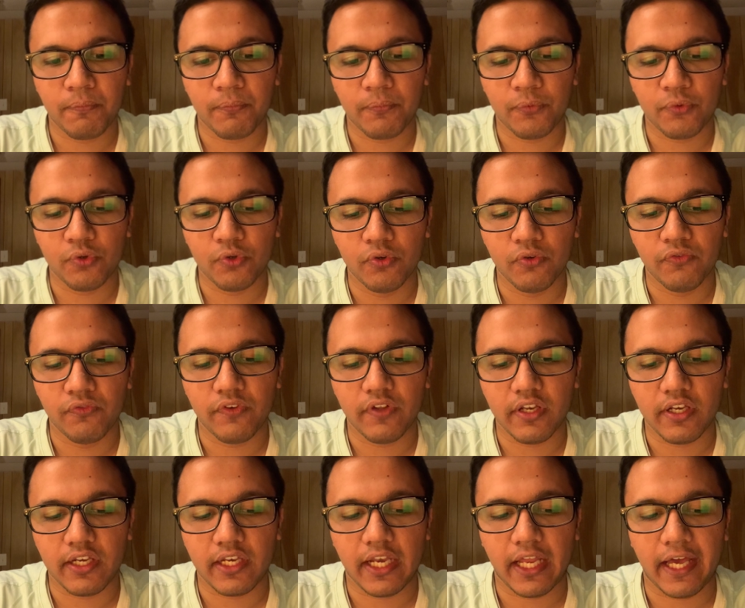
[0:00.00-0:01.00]
proof
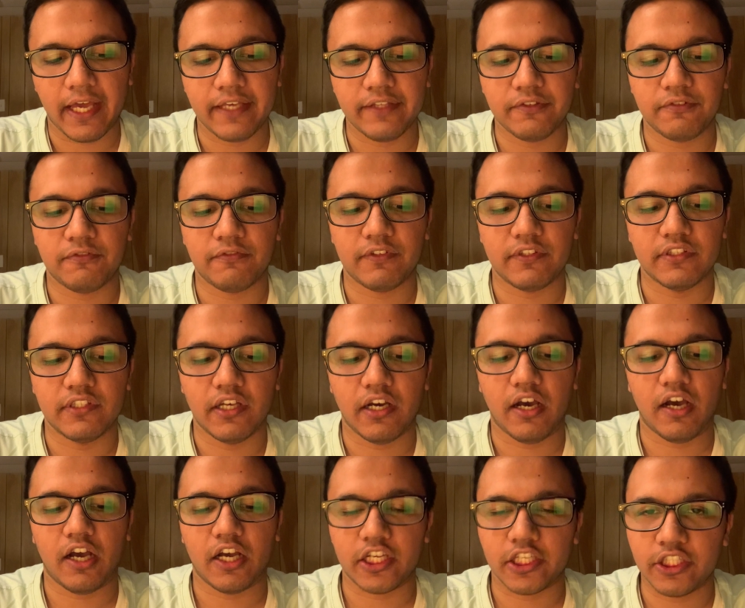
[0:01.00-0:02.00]
lies with the
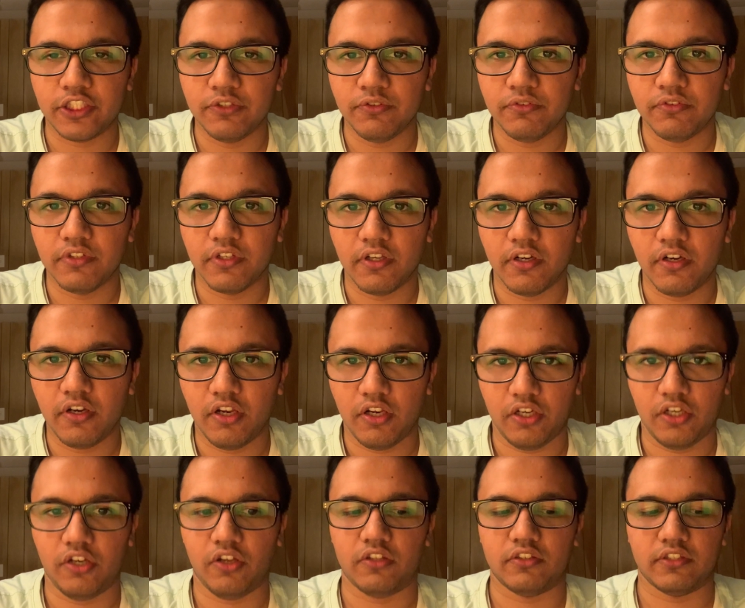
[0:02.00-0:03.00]
accuser,
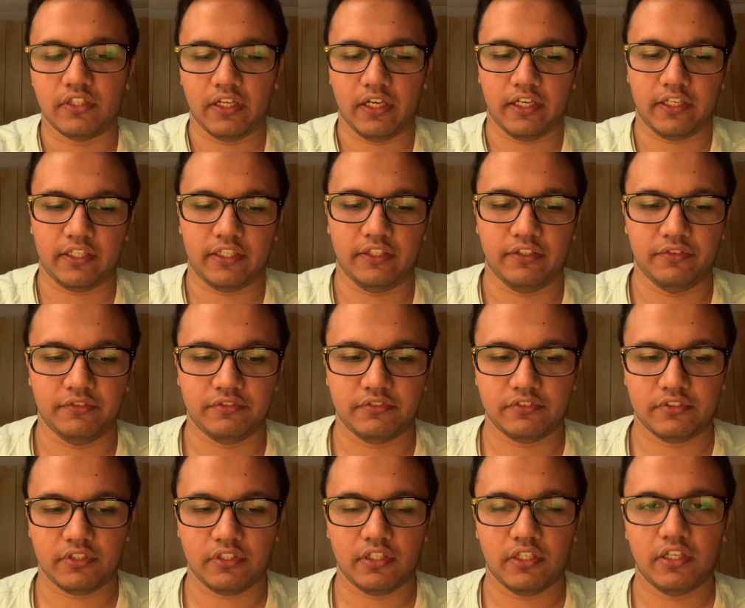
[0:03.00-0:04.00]
not the
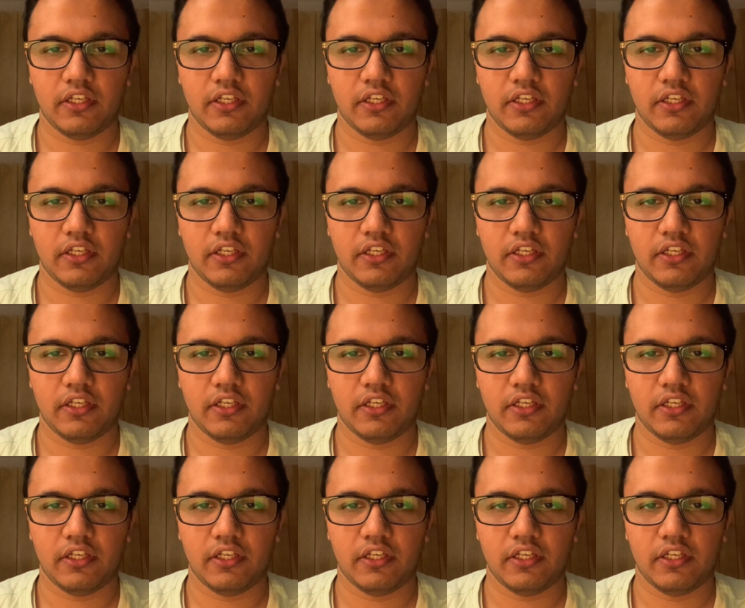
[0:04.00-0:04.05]
accused.